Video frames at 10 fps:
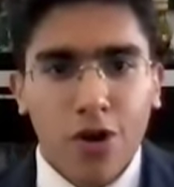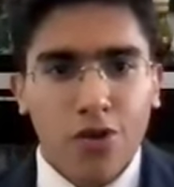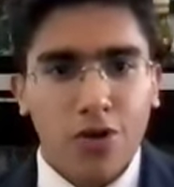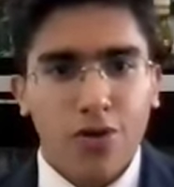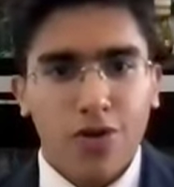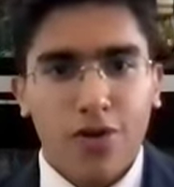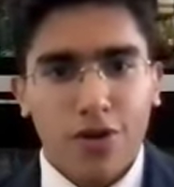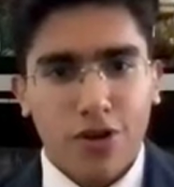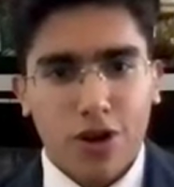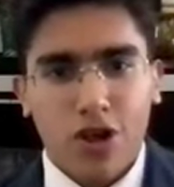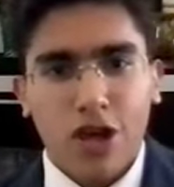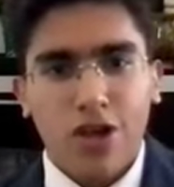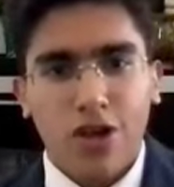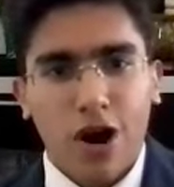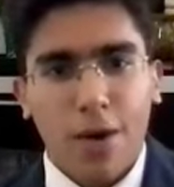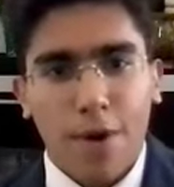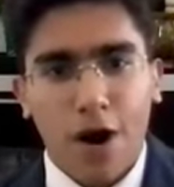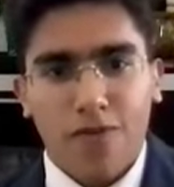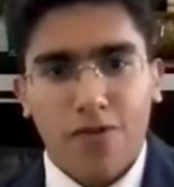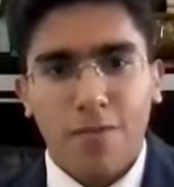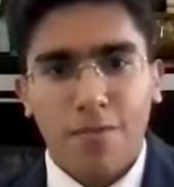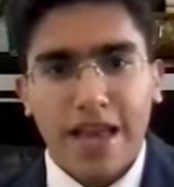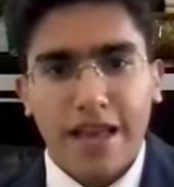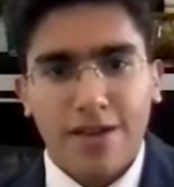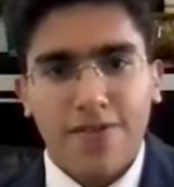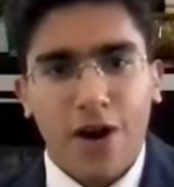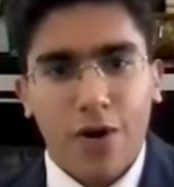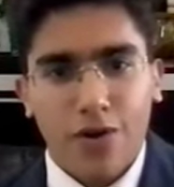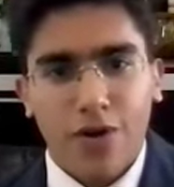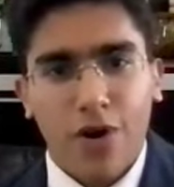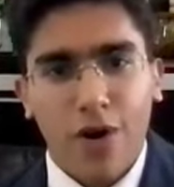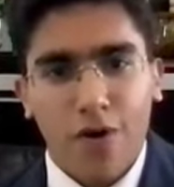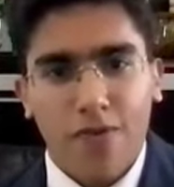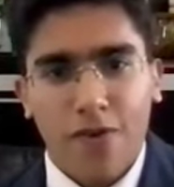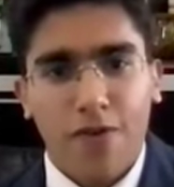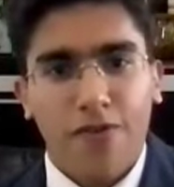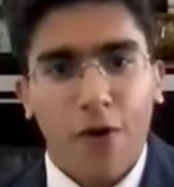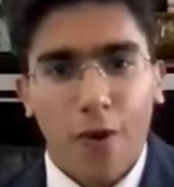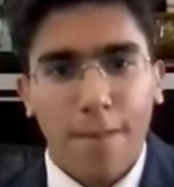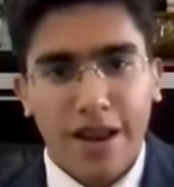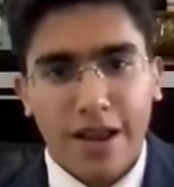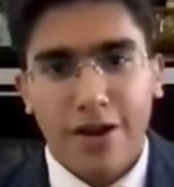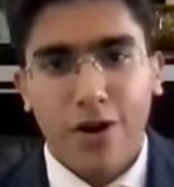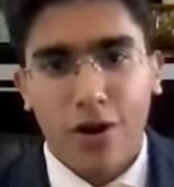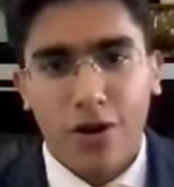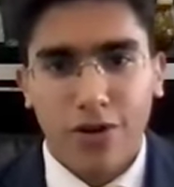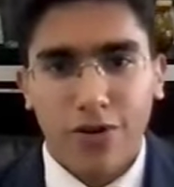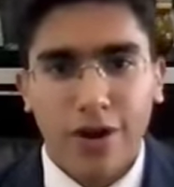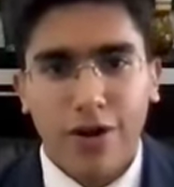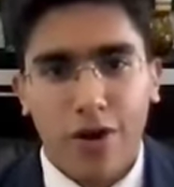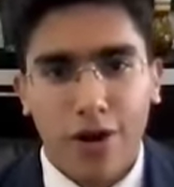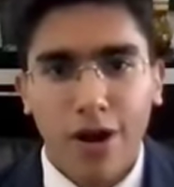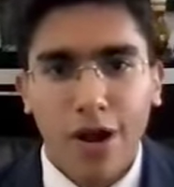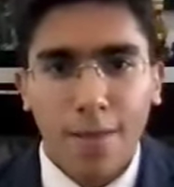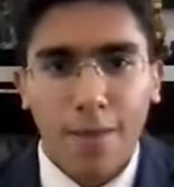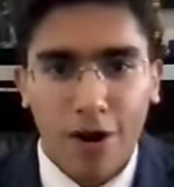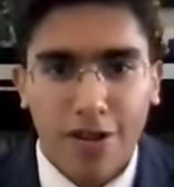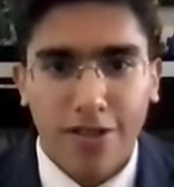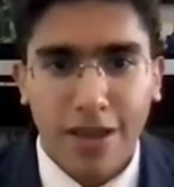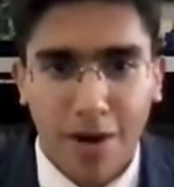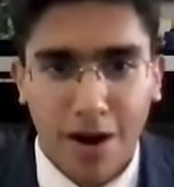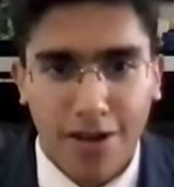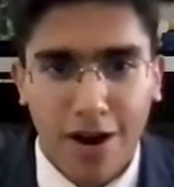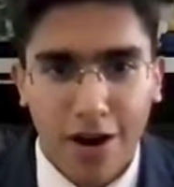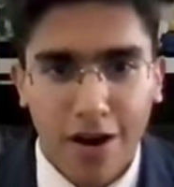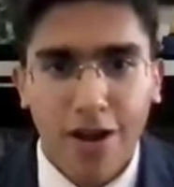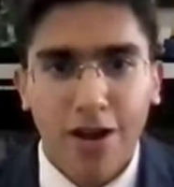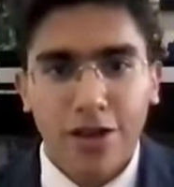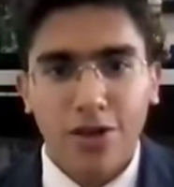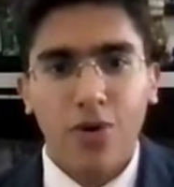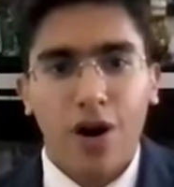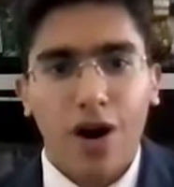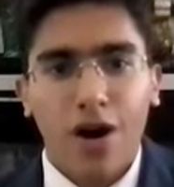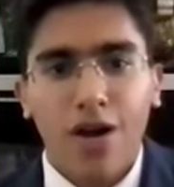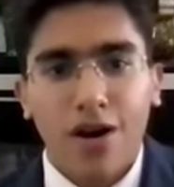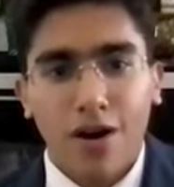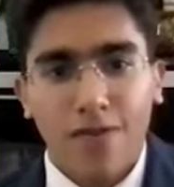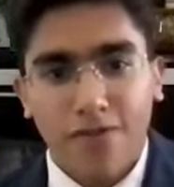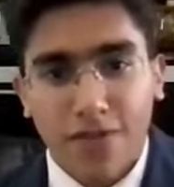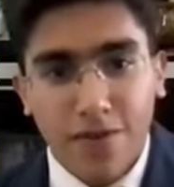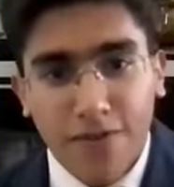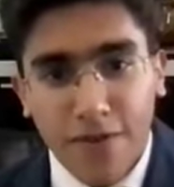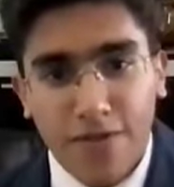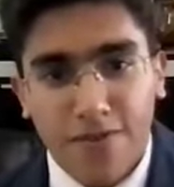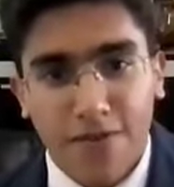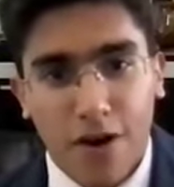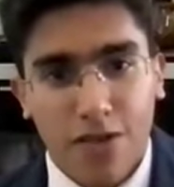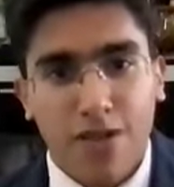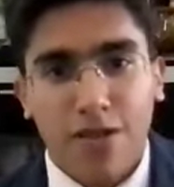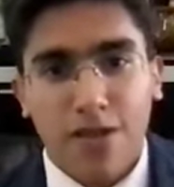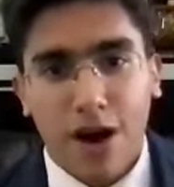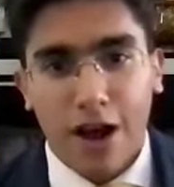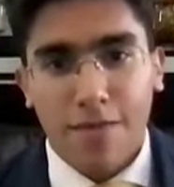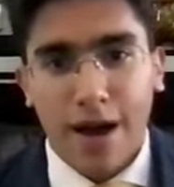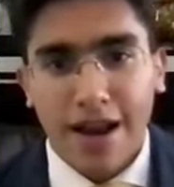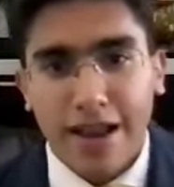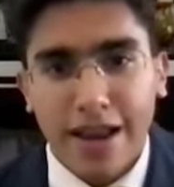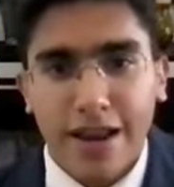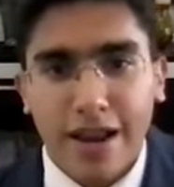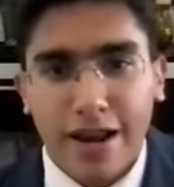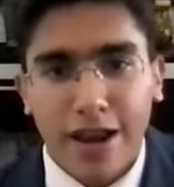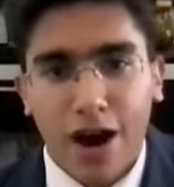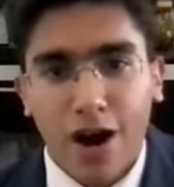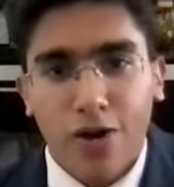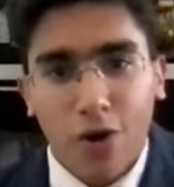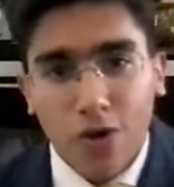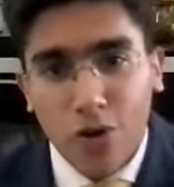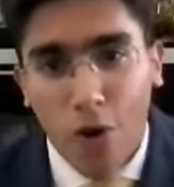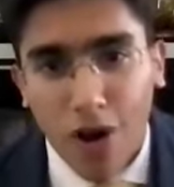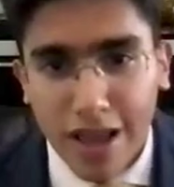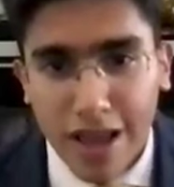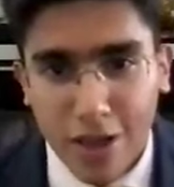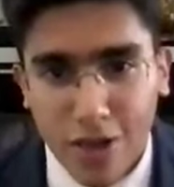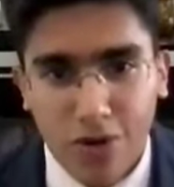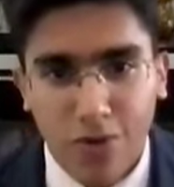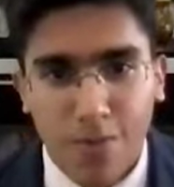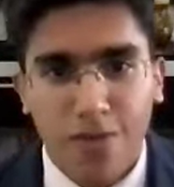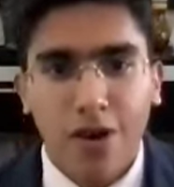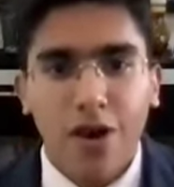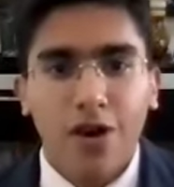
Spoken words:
So Yashish, apart from being the founder of a $4 billion unicorn, PolicyBazaar, you are the fifth fastest Ironman in India across all age groups.